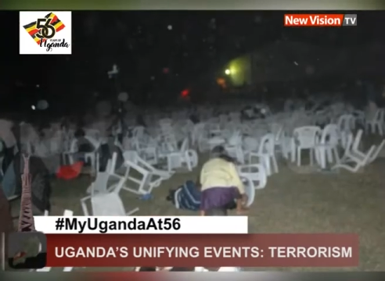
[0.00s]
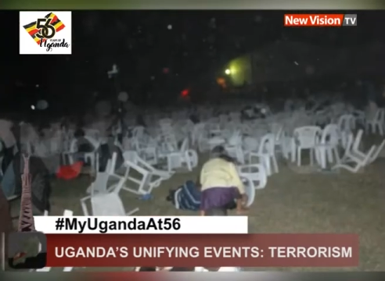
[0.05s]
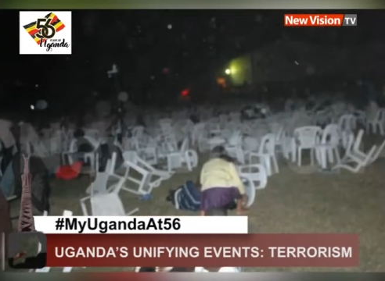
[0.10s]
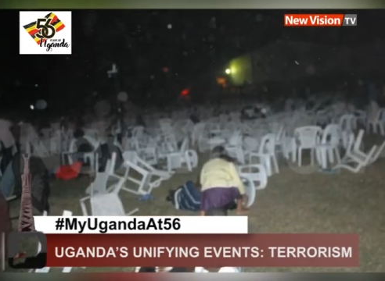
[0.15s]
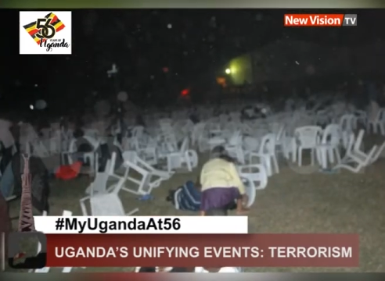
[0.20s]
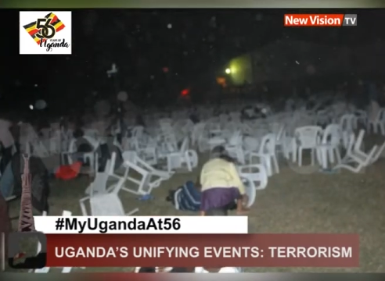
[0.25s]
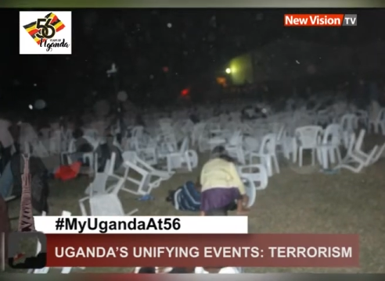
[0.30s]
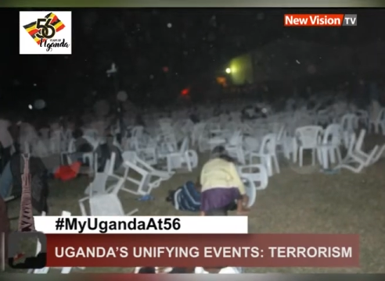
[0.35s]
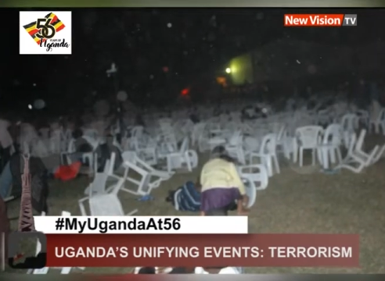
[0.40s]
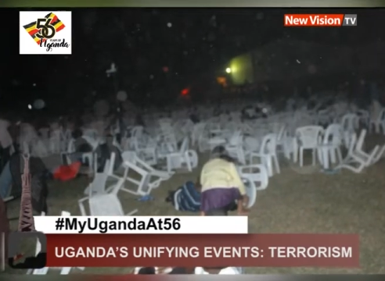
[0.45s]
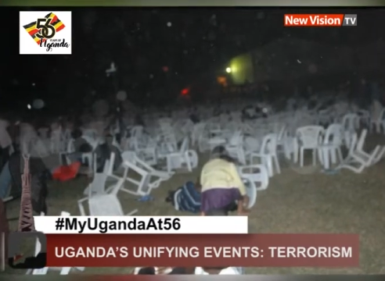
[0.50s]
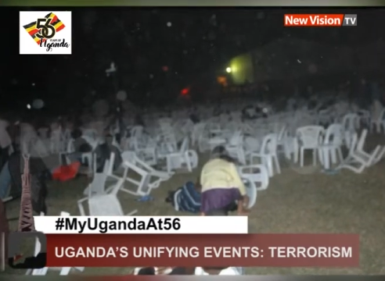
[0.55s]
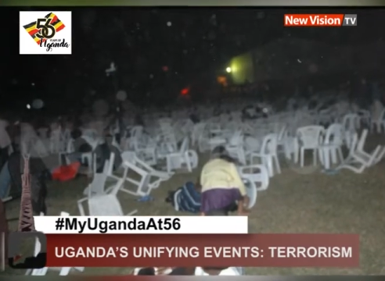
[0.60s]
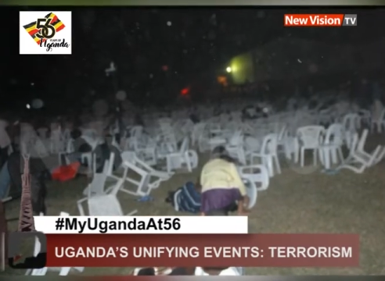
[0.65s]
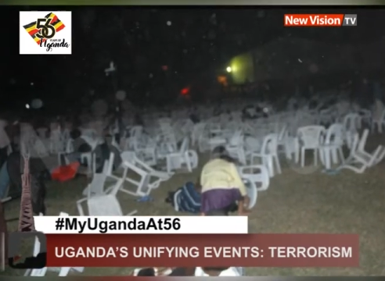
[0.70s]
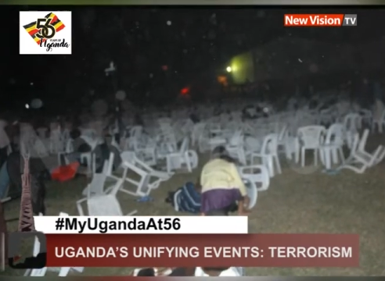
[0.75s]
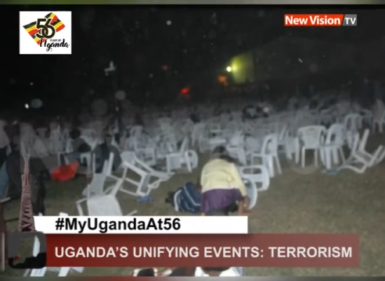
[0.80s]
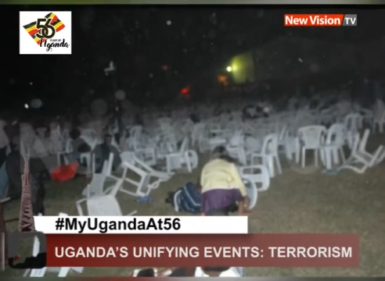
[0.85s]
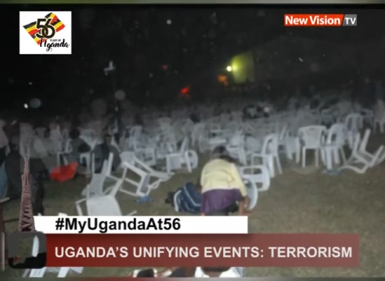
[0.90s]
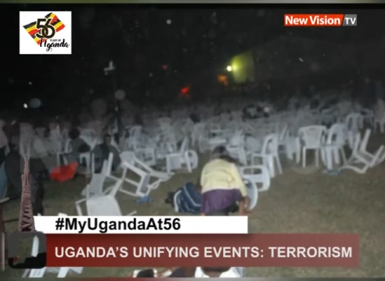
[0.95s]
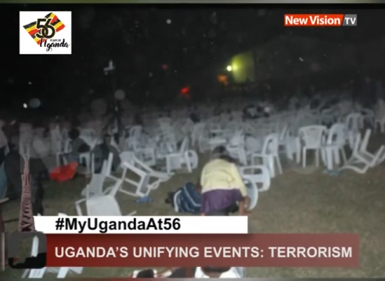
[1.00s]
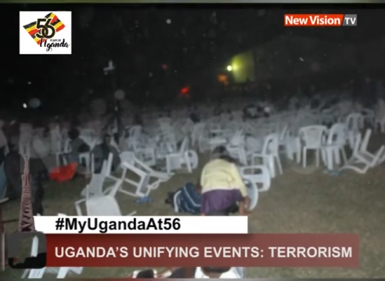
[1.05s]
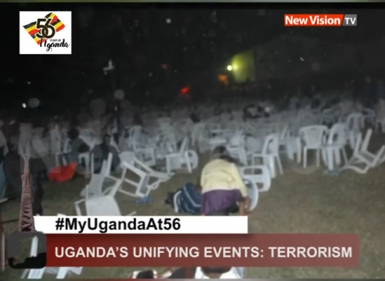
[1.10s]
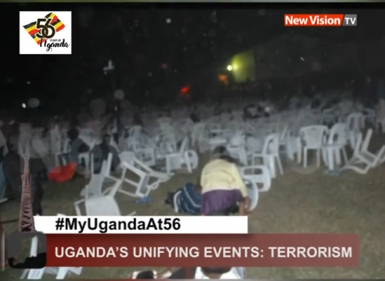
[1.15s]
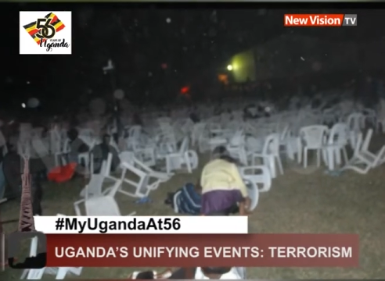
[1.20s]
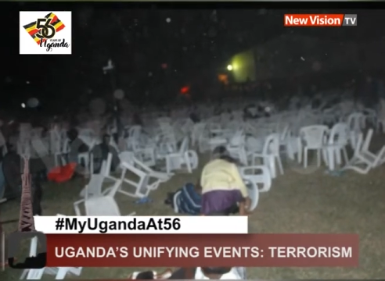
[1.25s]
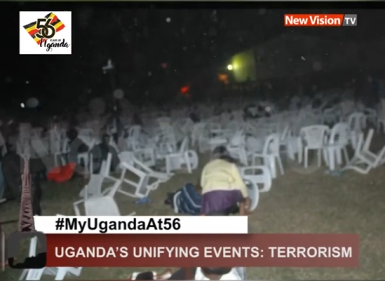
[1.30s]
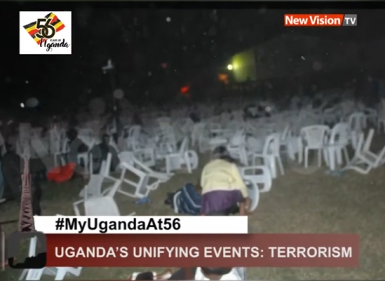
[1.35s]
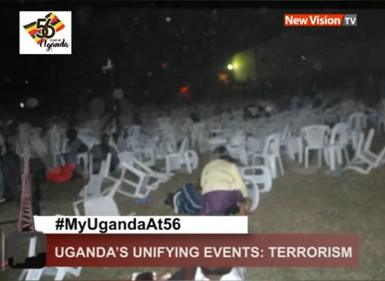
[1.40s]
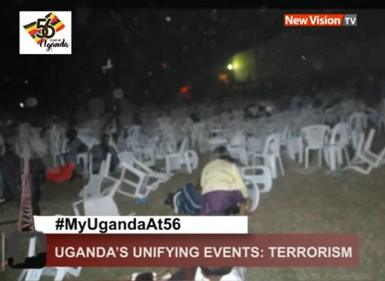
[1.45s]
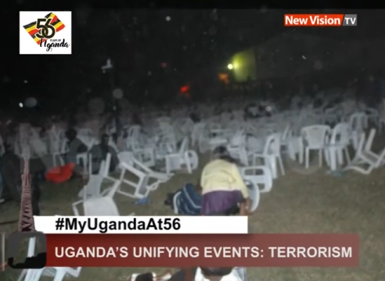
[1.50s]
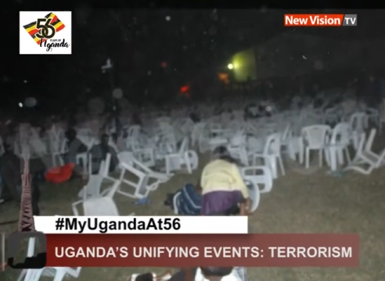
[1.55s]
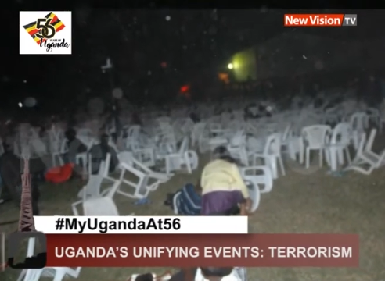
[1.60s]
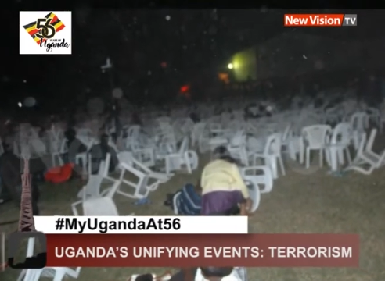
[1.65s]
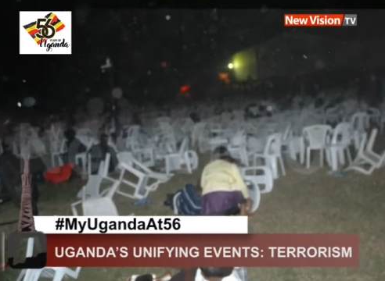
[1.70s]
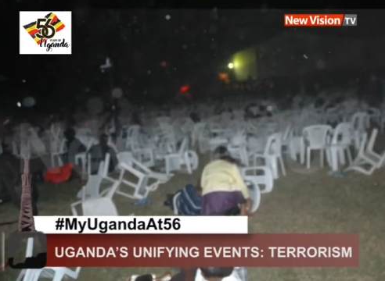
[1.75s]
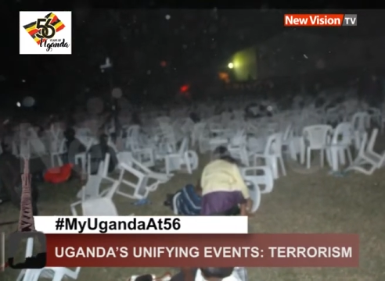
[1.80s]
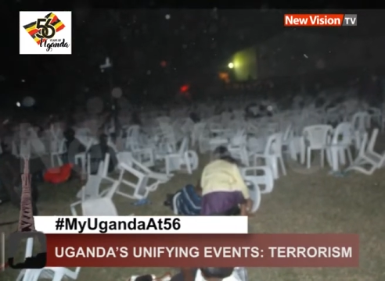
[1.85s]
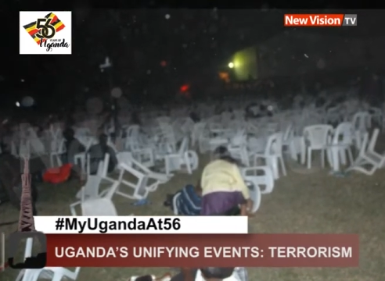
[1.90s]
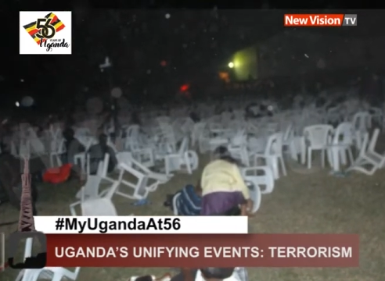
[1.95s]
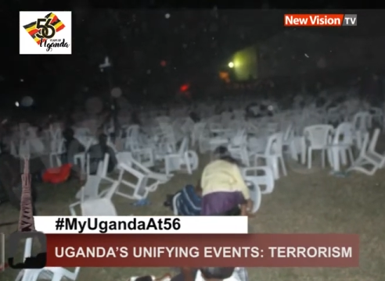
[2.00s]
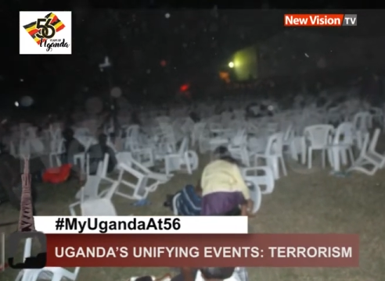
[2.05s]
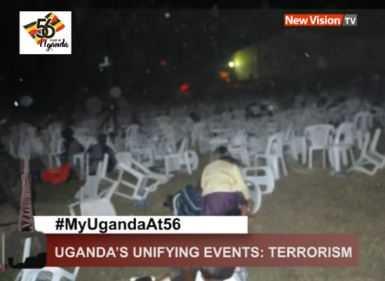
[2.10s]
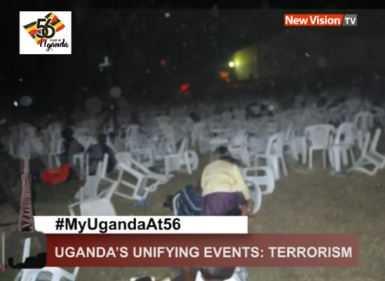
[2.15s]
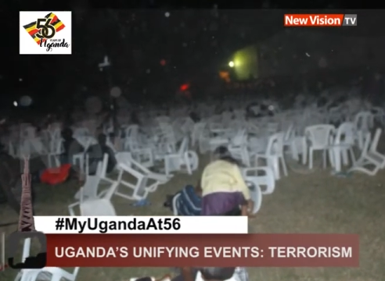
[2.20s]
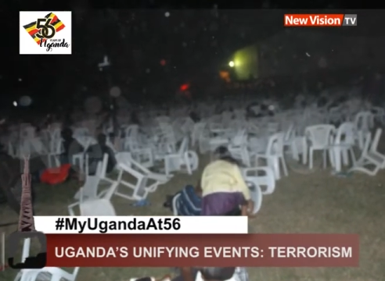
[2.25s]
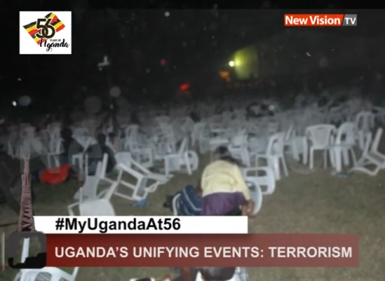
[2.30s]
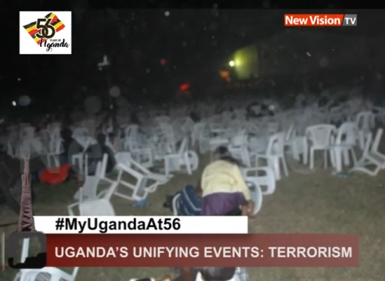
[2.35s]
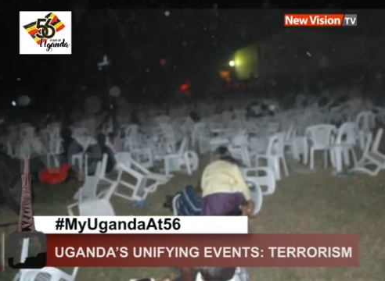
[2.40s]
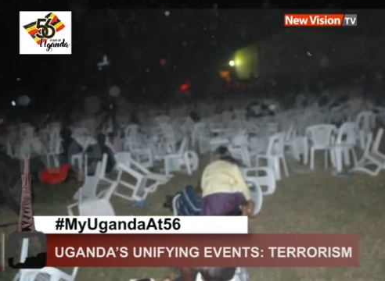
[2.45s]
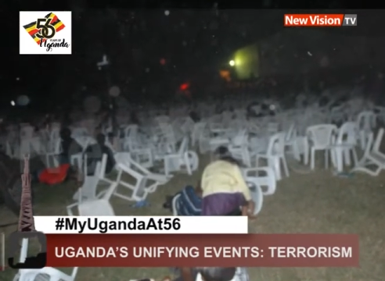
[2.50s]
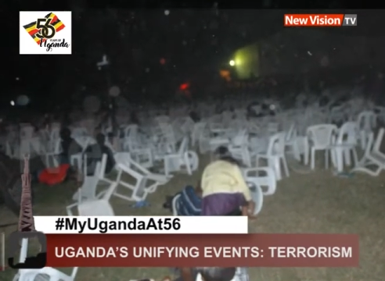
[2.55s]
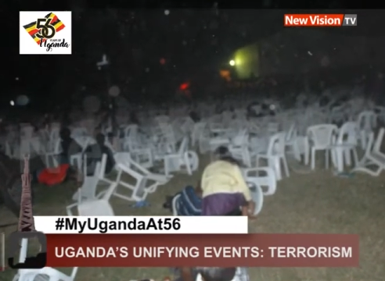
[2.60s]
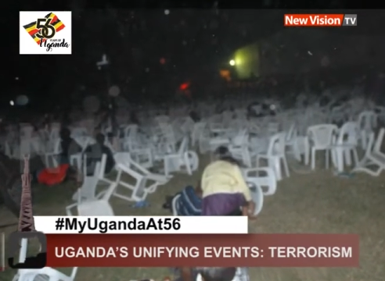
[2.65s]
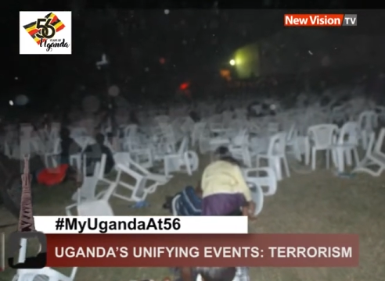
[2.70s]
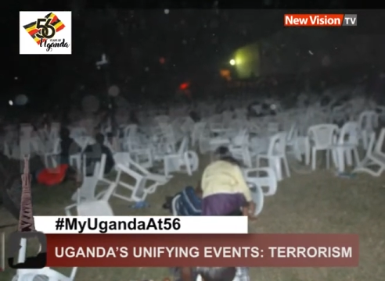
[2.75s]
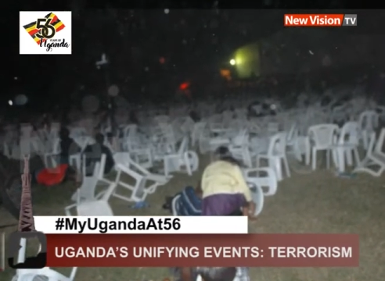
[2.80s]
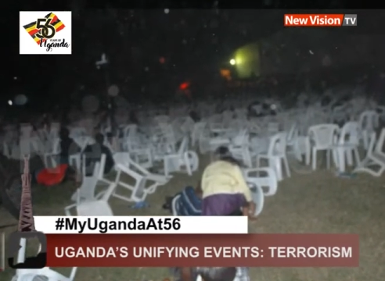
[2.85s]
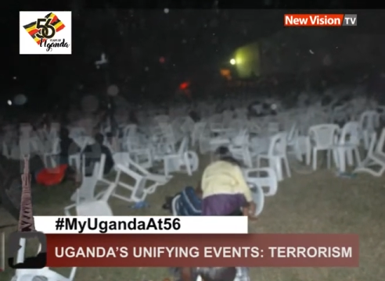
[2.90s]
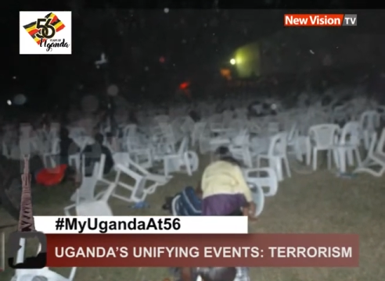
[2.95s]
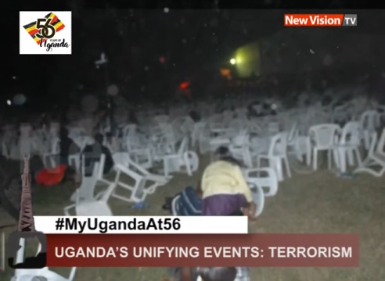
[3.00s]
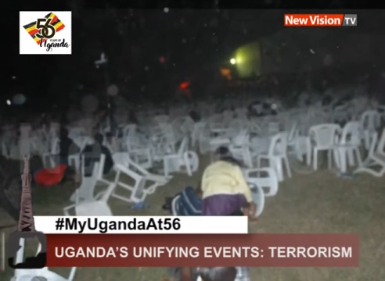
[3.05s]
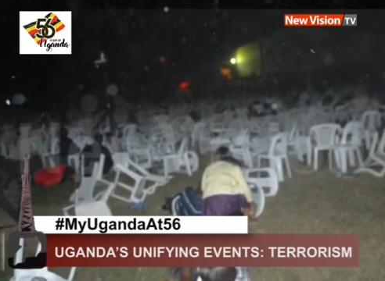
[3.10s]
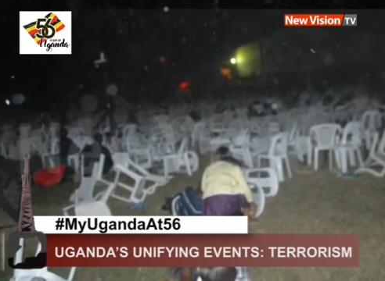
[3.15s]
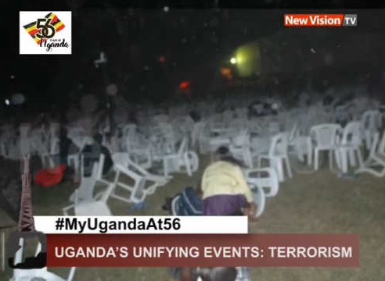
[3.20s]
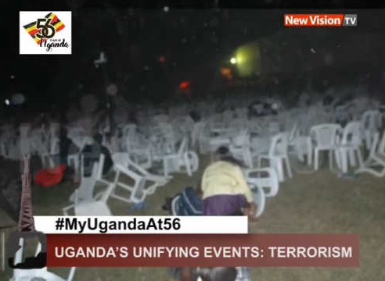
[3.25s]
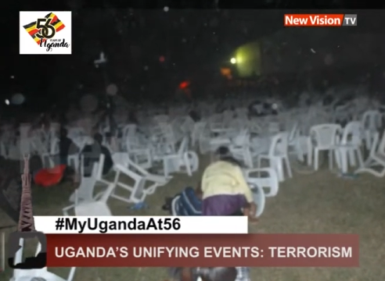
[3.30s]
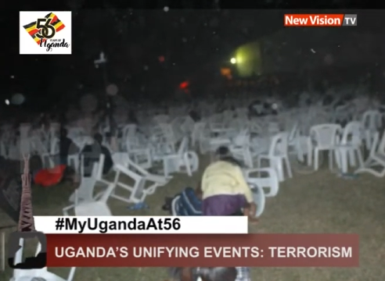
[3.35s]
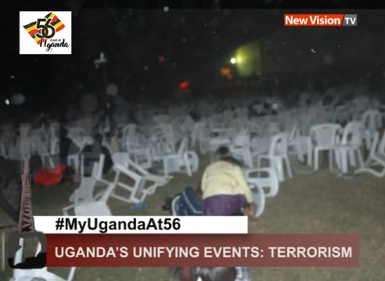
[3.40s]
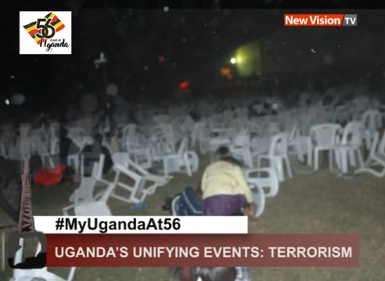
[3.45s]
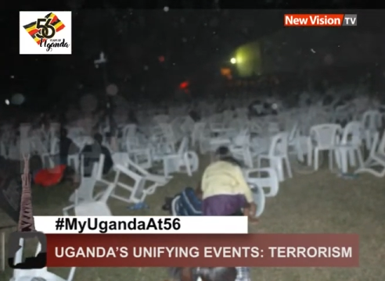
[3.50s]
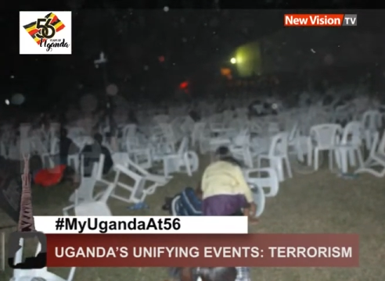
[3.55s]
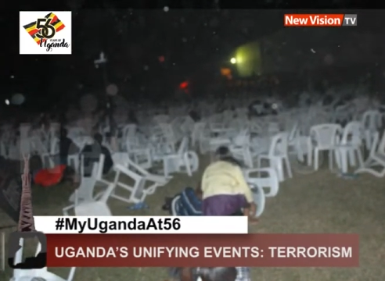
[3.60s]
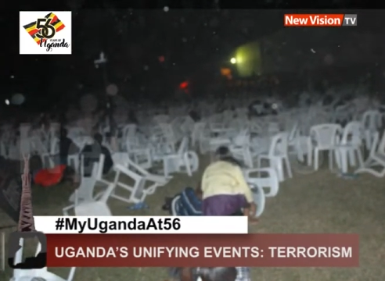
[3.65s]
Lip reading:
(no speaker visible)